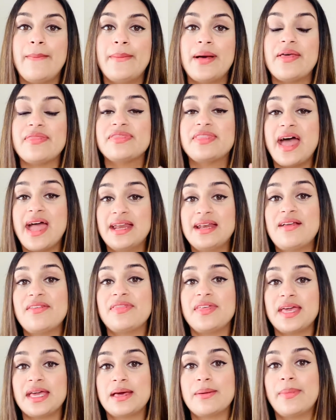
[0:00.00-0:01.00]
Then
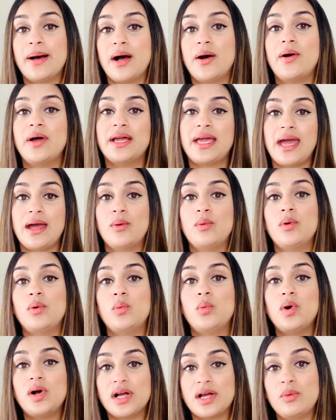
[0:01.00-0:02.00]
think about, okay, well,
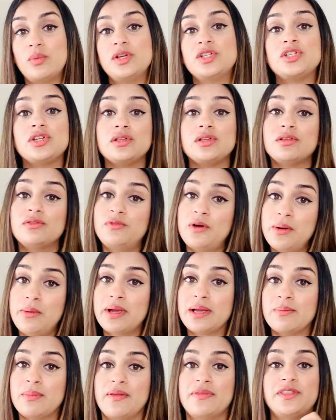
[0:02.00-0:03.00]
what can we do the
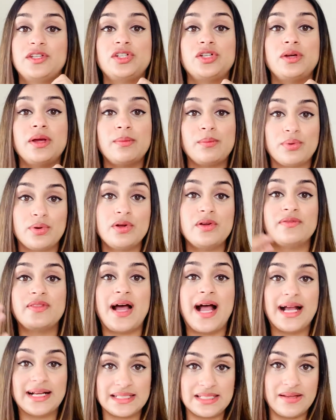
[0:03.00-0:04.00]
following month to improve
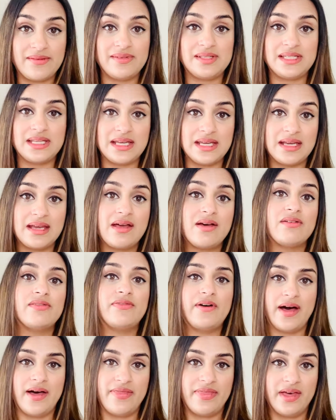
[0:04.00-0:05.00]
that activity
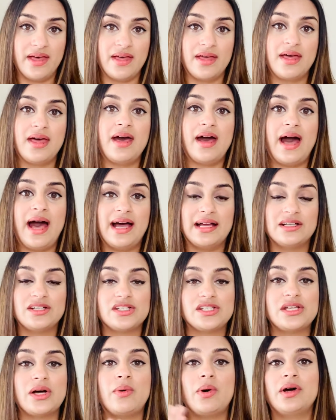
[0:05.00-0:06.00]
further, and
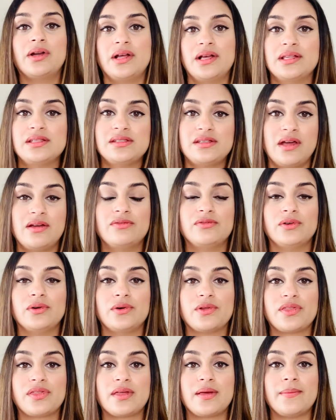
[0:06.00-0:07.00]
so on and so forth.